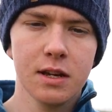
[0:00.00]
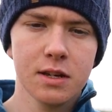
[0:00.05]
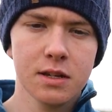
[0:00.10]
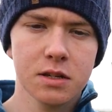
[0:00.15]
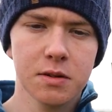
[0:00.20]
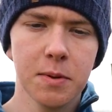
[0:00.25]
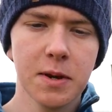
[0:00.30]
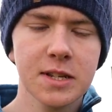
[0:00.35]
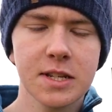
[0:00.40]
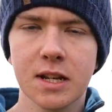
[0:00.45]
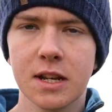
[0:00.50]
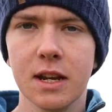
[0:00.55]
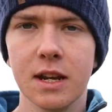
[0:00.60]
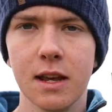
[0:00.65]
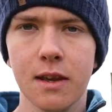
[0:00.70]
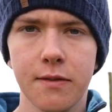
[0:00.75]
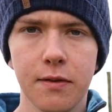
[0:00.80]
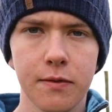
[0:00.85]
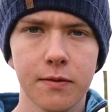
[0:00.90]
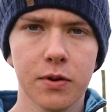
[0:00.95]
So
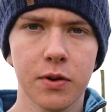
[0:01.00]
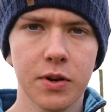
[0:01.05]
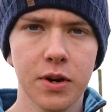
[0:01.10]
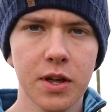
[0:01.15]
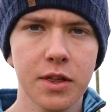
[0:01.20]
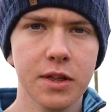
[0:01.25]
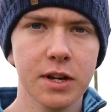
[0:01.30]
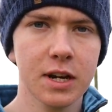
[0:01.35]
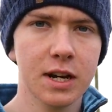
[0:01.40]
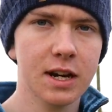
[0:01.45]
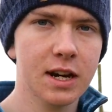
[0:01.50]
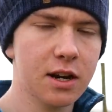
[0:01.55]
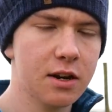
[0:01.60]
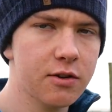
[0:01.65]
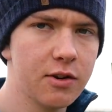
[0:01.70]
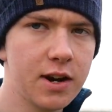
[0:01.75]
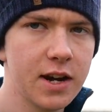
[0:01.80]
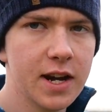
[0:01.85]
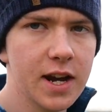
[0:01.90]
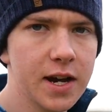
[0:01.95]
basically, if you've got nothing like a
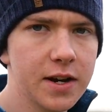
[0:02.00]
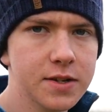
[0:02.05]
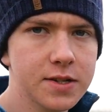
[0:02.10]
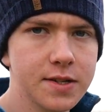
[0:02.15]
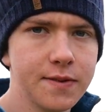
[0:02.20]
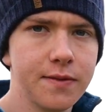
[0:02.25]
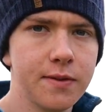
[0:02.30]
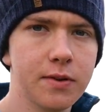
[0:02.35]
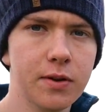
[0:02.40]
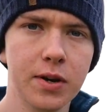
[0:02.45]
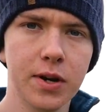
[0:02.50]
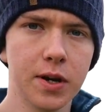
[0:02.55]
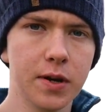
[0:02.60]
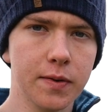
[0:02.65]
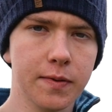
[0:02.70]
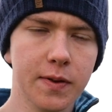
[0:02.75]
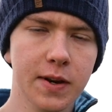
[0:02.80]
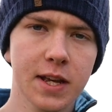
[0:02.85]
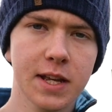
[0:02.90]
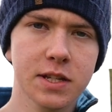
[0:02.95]
greenhouse, if you've got no
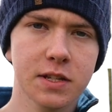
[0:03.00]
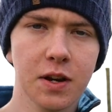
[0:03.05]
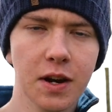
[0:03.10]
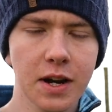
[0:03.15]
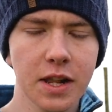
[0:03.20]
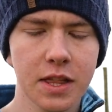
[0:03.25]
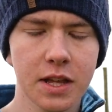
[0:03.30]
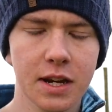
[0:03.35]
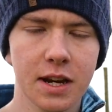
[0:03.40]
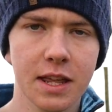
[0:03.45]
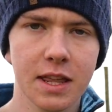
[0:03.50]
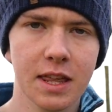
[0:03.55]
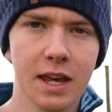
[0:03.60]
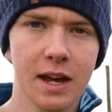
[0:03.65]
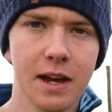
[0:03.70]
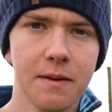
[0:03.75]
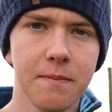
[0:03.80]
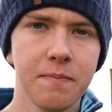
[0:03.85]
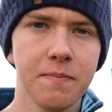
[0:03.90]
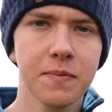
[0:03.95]
fleece or anything like
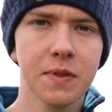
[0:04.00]
that,